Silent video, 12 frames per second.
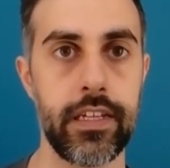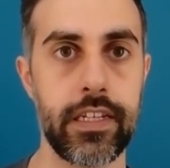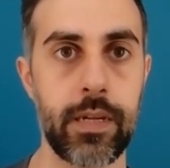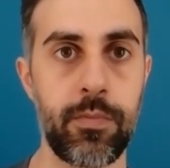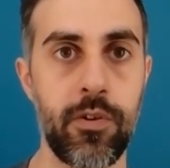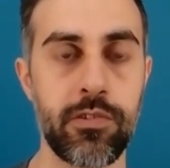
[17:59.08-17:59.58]

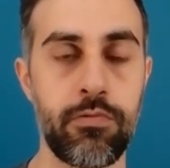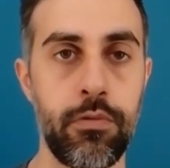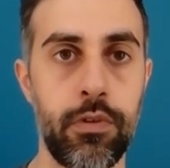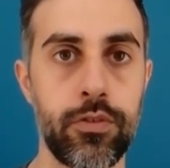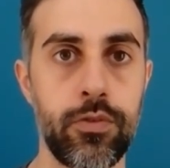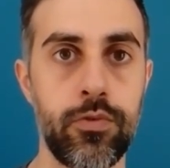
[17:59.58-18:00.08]
Suppose we
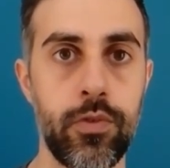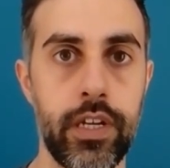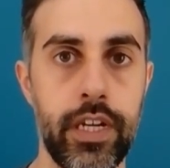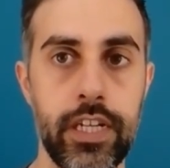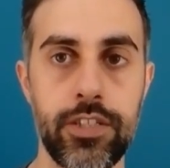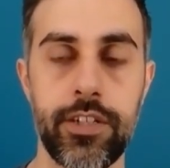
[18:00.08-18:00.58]
want to do
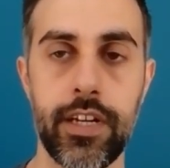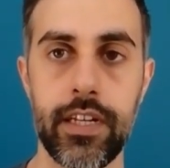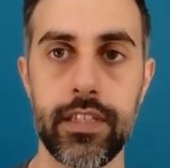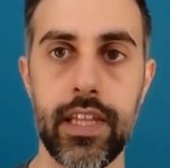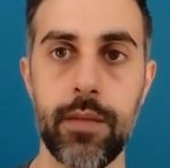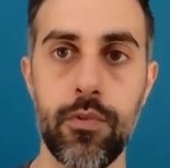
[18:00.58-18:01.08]
an
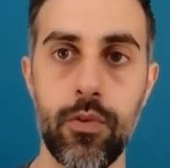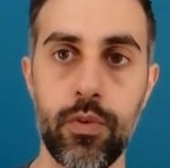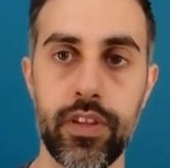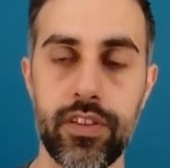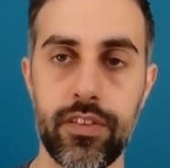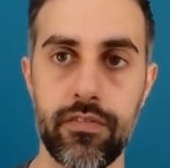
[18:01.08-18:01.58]
AGL demo
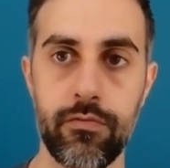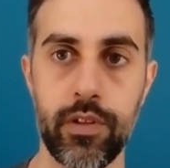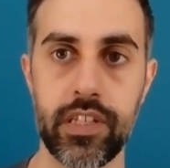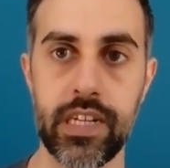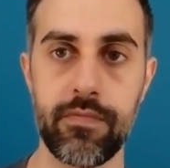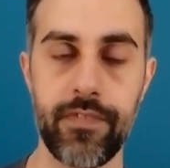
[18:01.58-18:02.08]

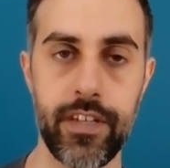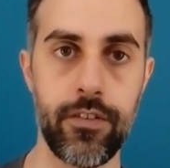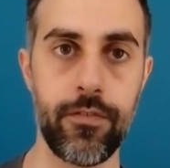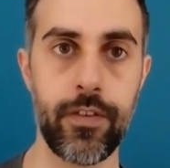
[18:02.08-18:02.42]
with some video